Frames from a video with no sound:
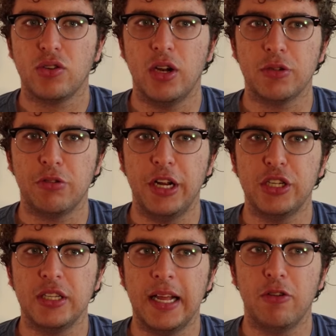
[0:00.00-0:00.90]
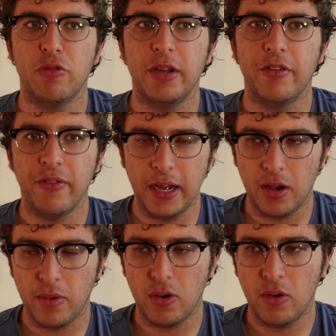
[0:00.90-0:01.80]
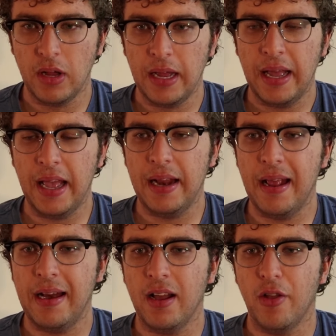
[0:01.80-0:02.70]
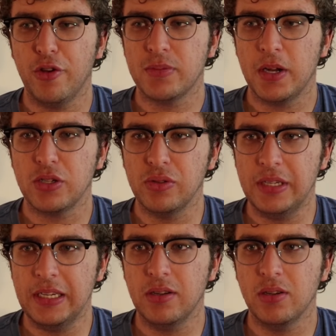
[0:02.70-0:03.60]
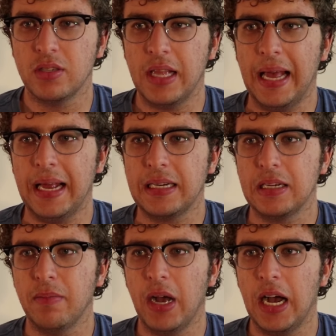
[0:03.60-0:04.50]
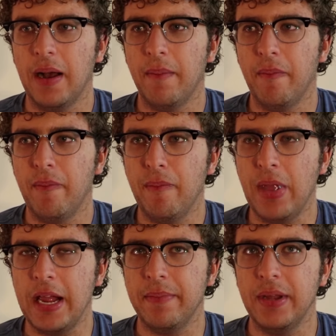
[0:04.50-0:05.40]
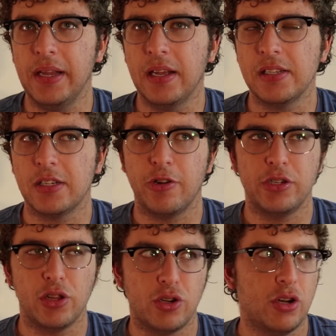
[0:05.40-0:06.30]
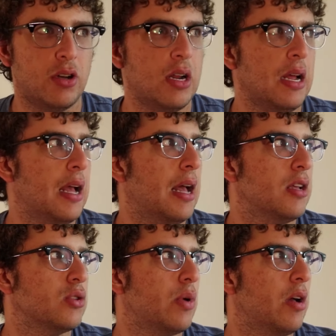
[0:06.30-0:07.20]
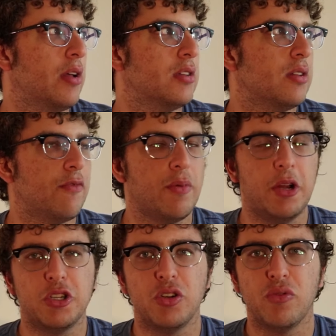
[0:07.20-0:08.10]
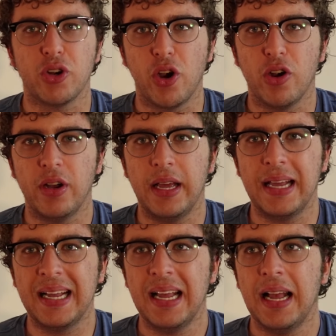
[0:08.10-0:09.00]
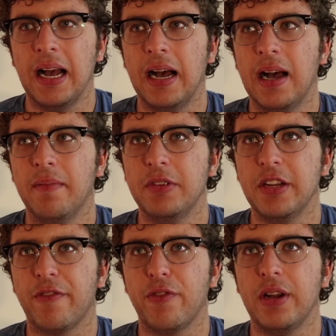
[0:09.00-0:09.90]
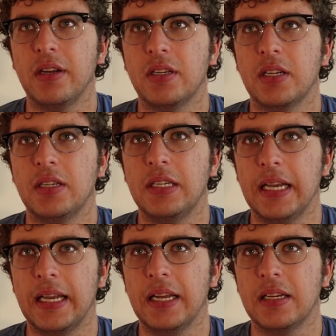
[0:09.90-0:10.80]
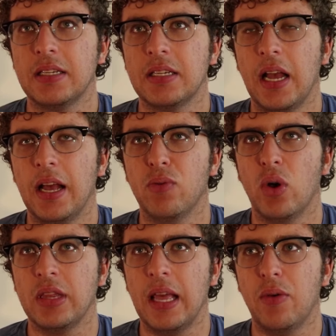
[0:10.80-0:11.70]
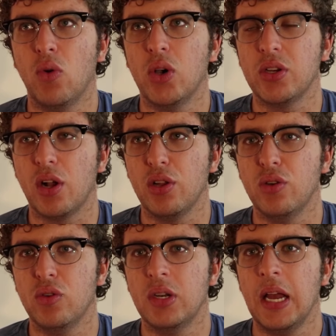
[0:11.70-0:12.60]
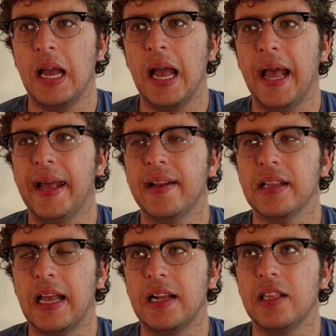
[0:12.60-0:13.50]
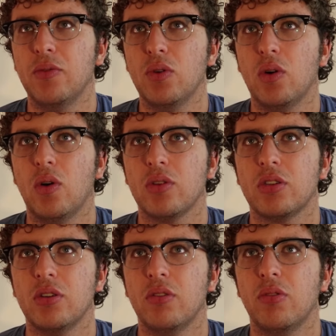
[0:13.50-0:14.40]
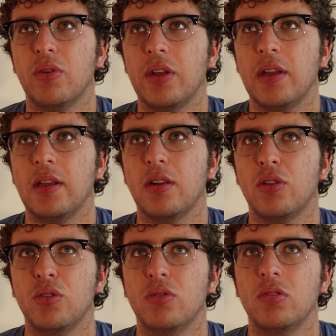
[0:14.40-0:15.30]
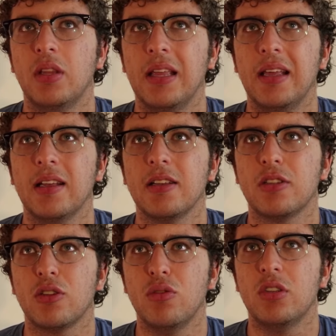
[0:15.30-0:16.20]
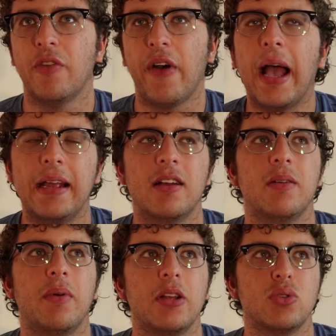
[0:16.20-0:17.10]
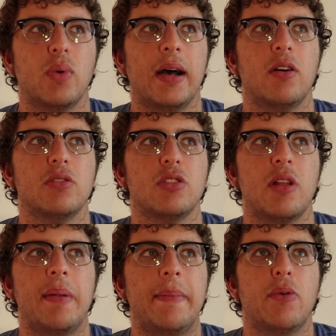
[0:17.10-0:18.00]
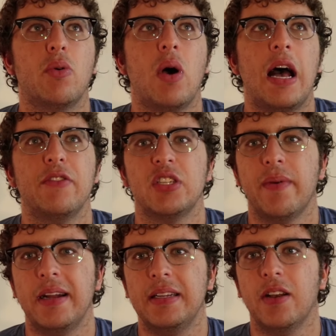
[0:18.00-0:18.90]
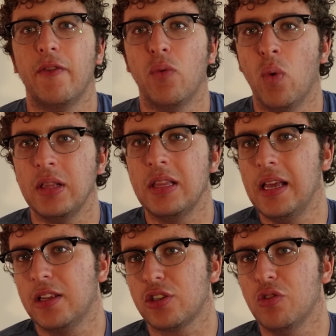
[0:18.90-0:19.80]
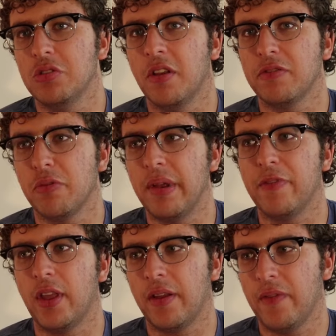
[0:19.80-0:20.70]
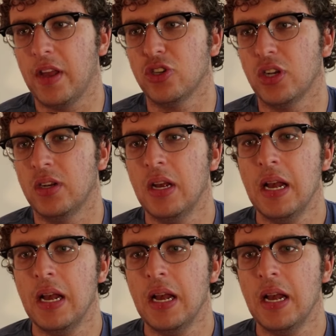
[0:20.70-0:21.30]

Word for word: transportation that will be available, and any other special deals that um, may be necessary to learn, as well as information regarding um, different tickets and what they will include, and likely will also include the exclusive item as well so that people will have some idea of what the exclusives will be for the convention.